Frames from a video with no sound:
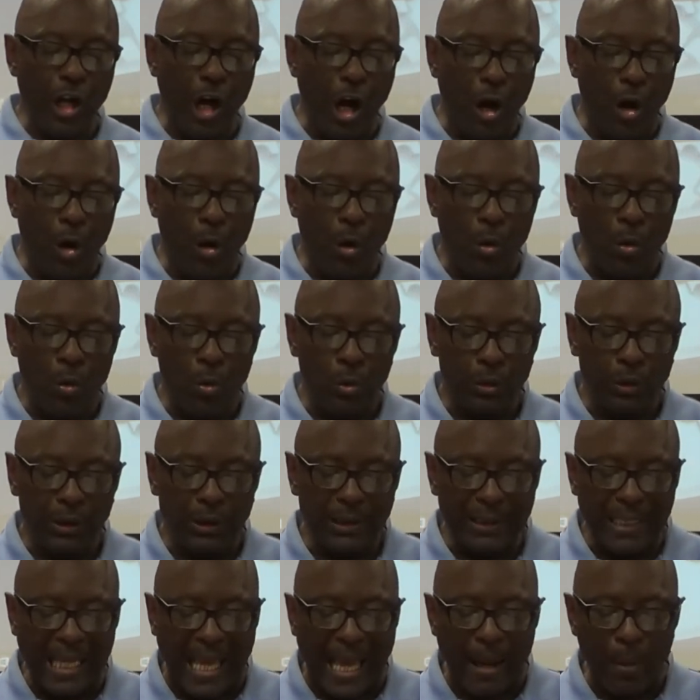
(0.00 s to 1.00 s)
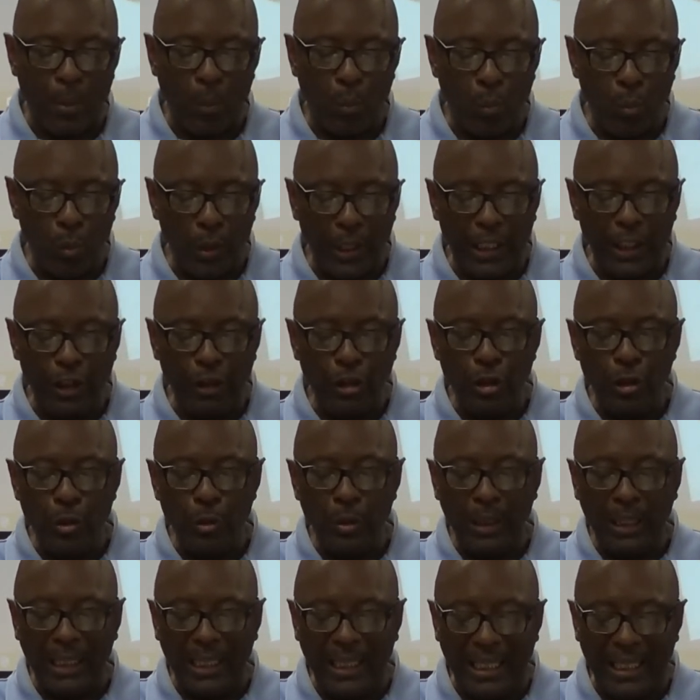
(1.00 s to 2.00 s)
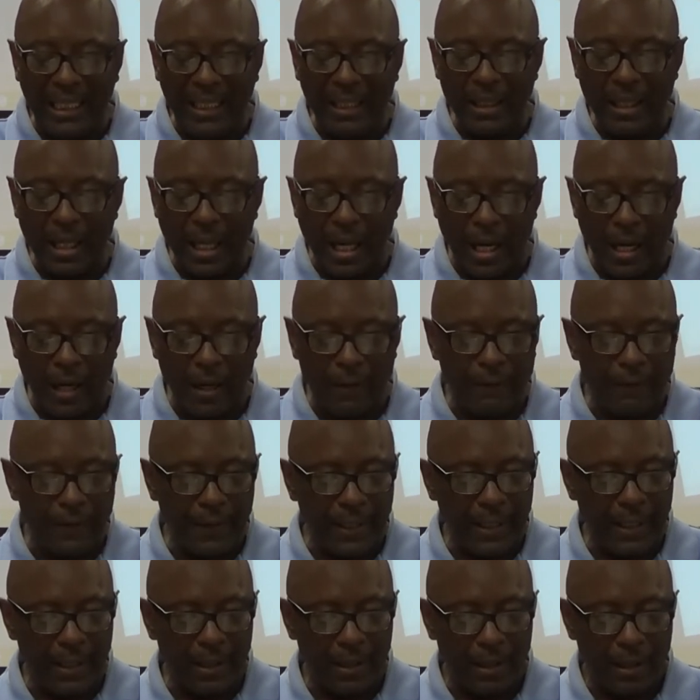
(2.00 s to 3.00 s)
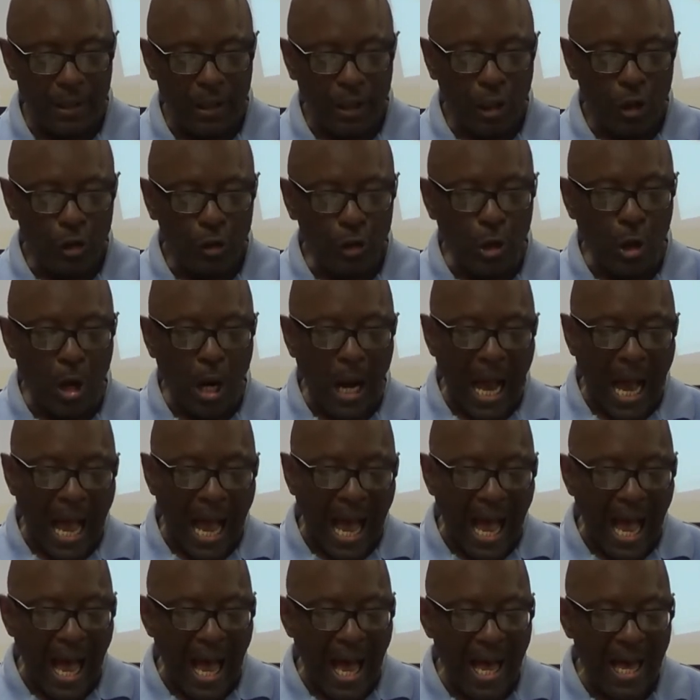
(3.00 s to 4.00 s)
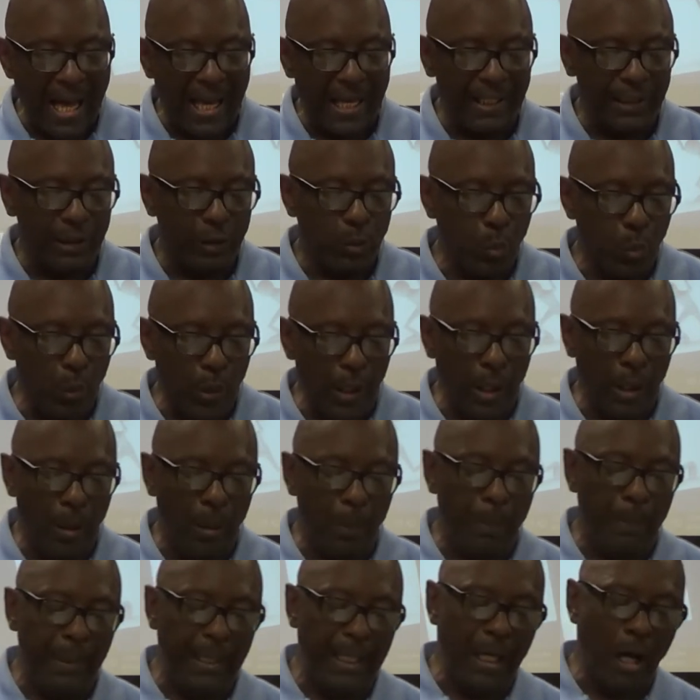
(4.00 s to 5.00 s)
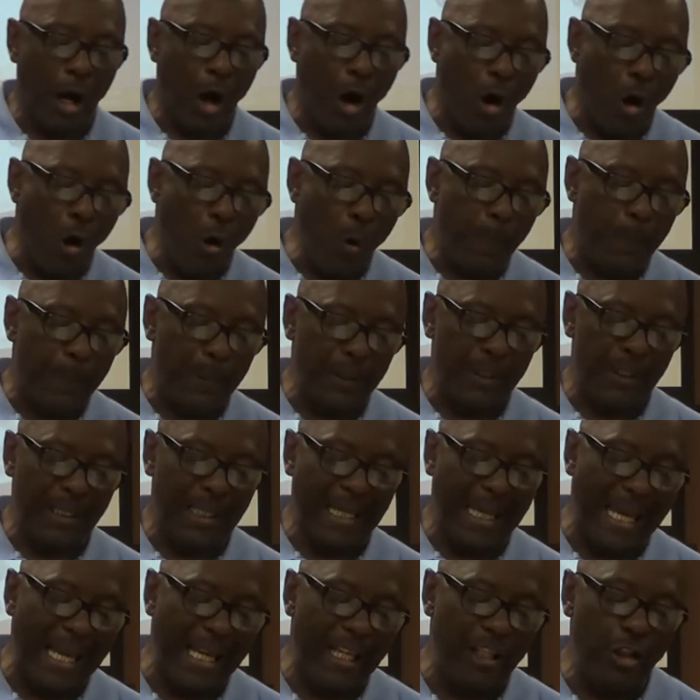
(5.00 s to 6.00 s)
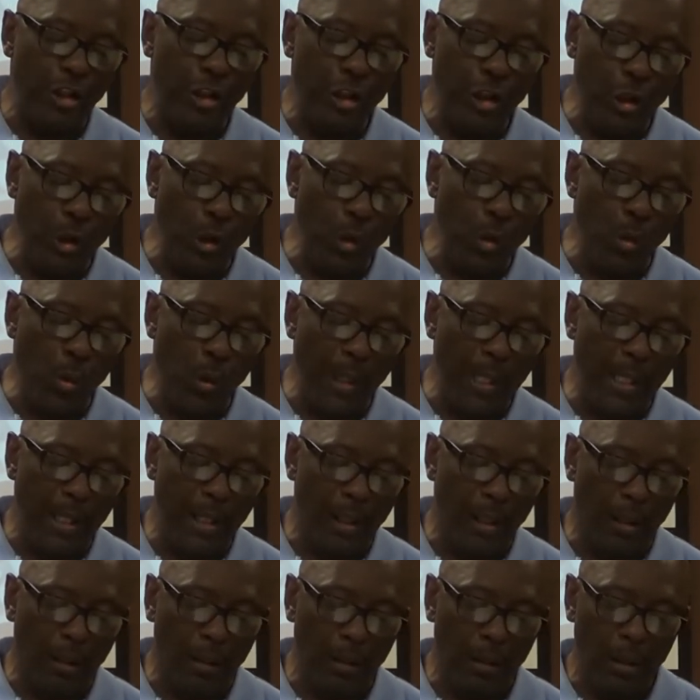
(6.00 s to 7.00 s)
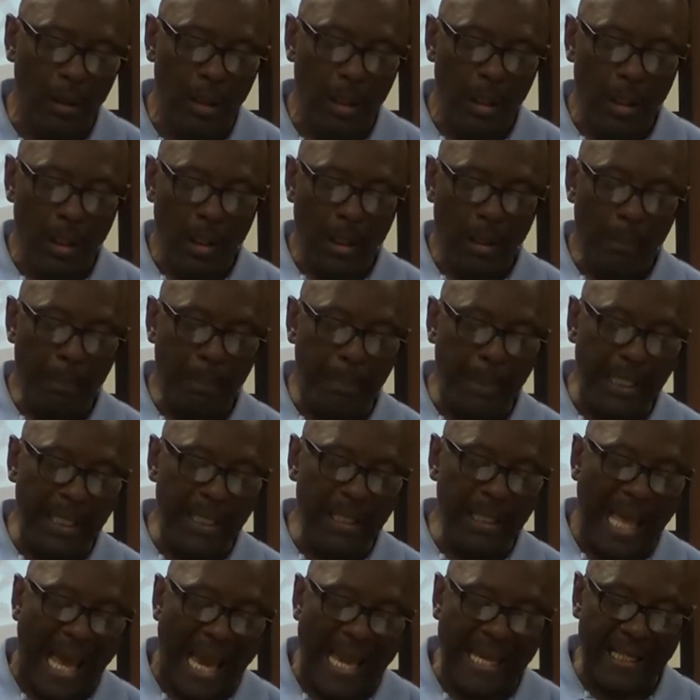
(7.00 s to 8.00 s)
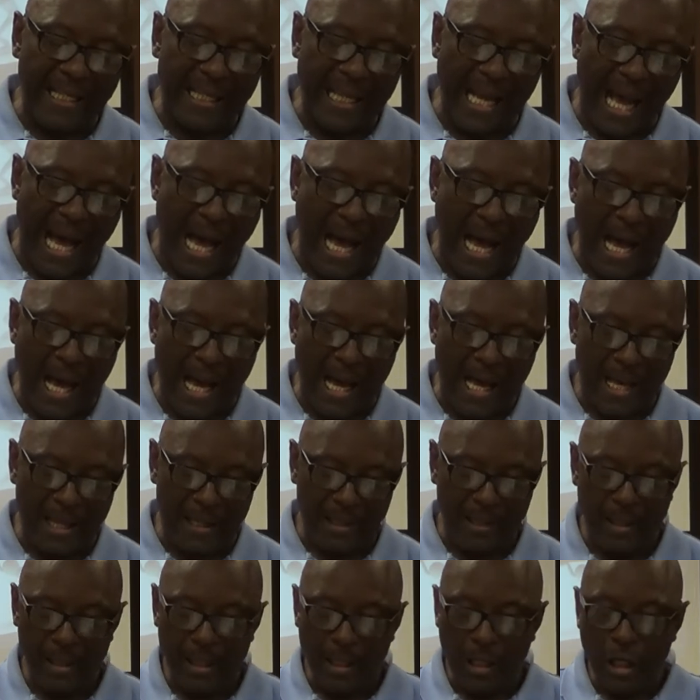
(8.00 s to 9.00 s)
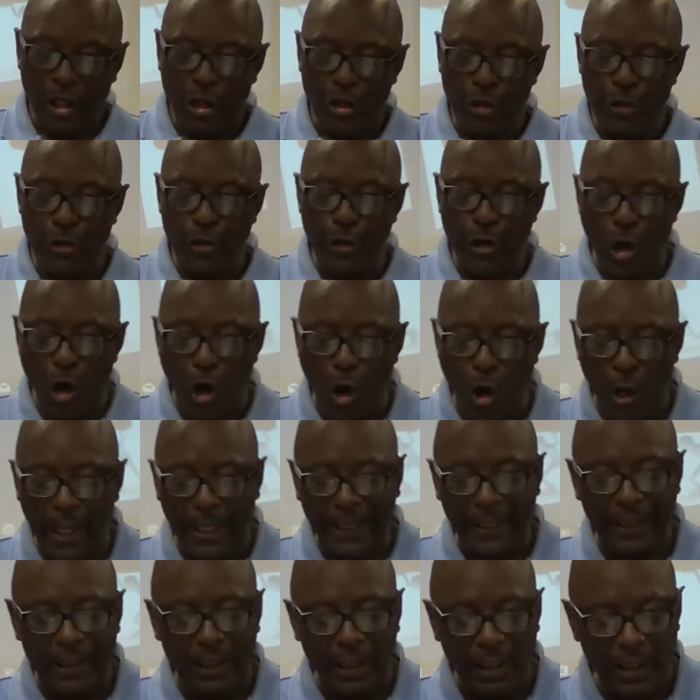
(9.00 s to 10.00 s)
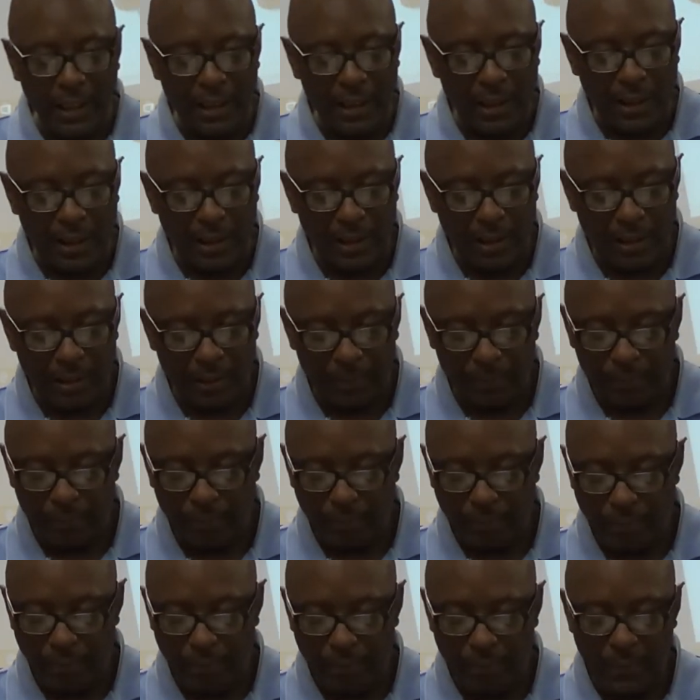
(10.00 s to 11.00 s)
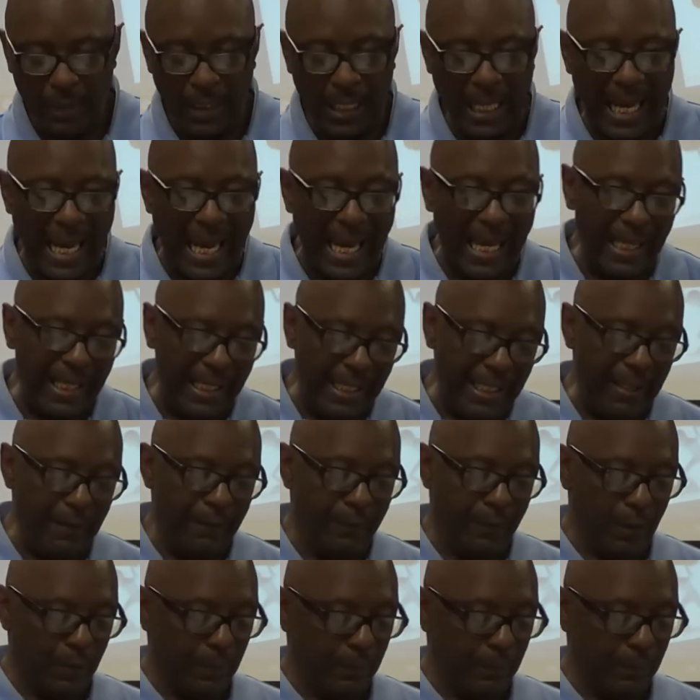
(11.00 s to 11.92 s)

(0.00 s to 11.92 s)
knows that when you eat of it, your eyes will be opened and you will be like God, knowing good and evil.